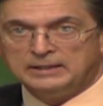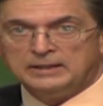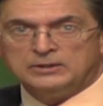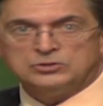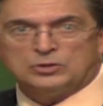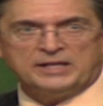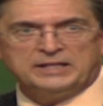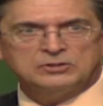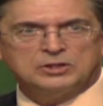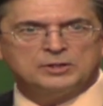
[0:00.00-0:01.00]
So they
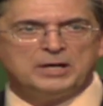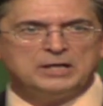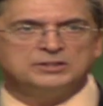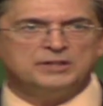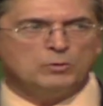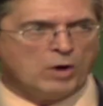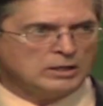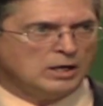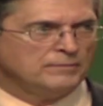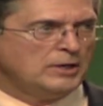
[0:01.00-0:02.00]
get to the bus and they walk
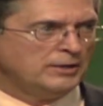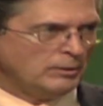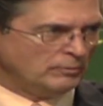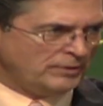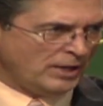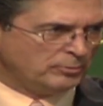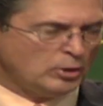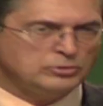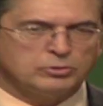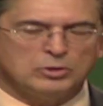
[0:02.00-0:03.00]
on there and they
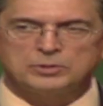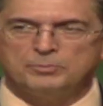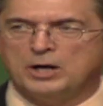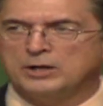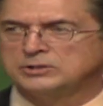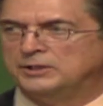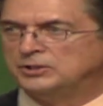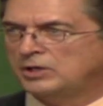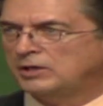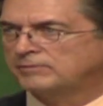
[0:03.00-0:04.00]
approach Rosa Parks, and the
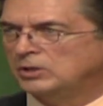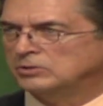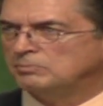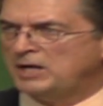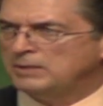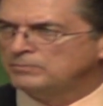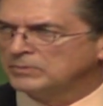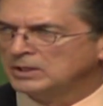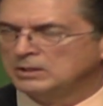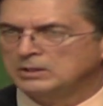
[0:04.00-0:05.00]
sheriff goes, "Ma'am,
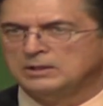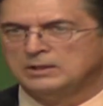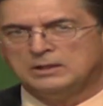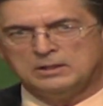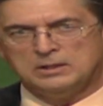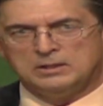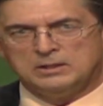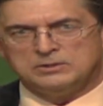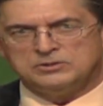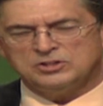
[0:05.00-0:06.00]

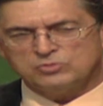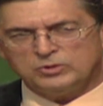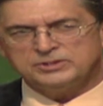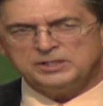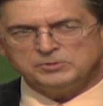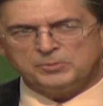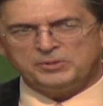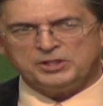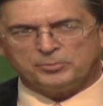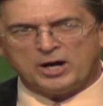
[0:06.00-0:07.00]
just what seems to be
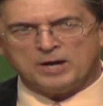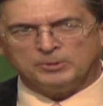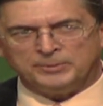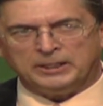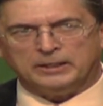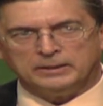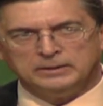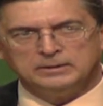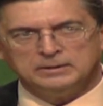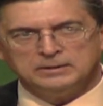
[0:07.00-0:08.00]
the problem here?"
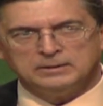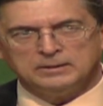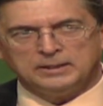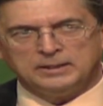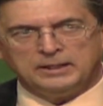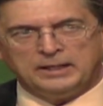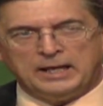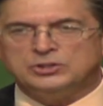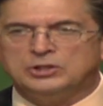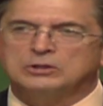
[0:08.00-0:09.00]
And
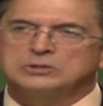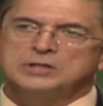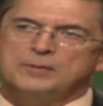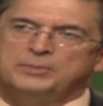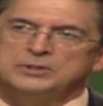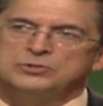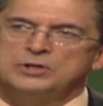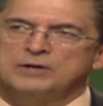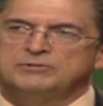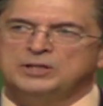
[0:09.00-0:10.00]
she looks up at the
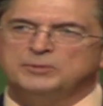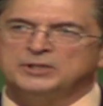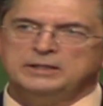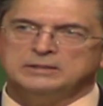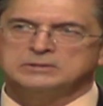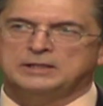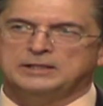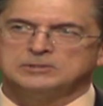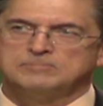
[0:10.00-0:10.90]
sheriff timidly and says,